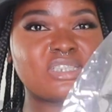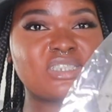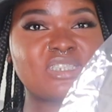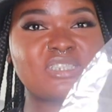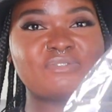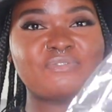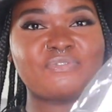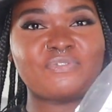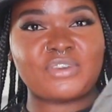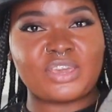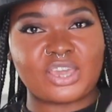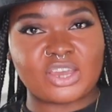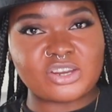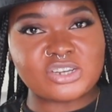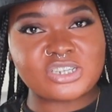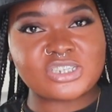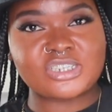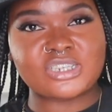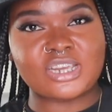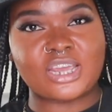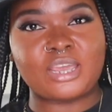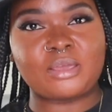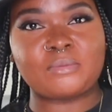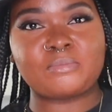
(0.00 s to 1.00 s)
sphere
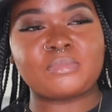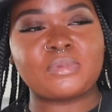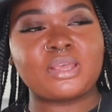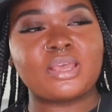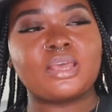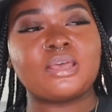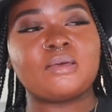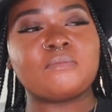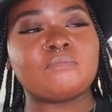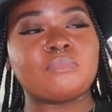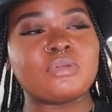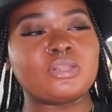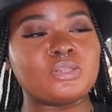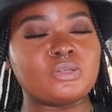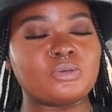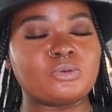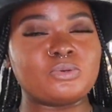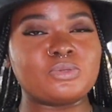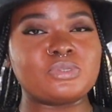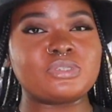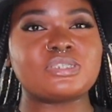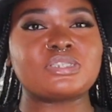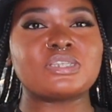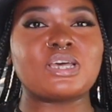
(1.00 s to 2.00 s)
shaped
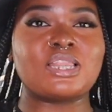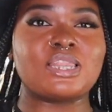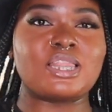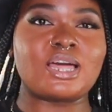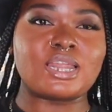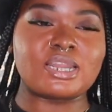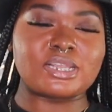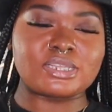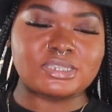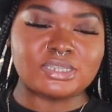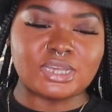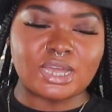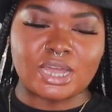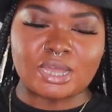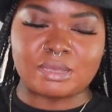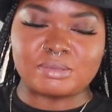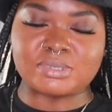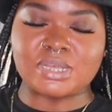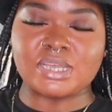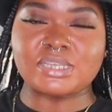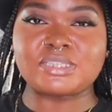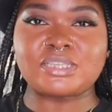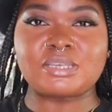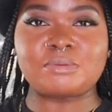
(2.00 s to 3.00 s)
balloons. A lot of
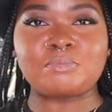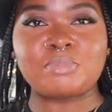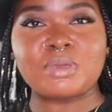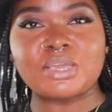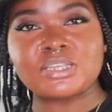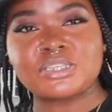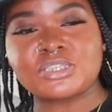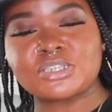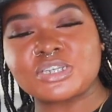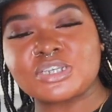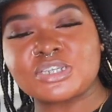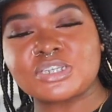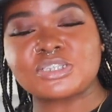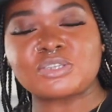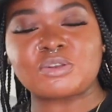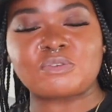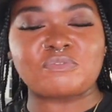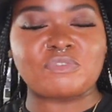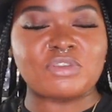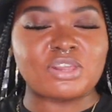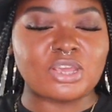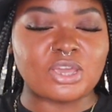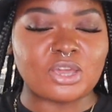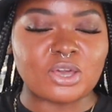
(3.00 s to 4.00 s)
times I see pictures
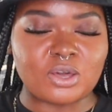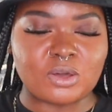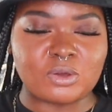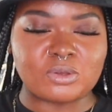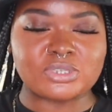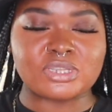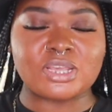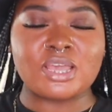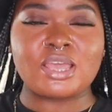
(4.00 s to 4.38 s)
or videos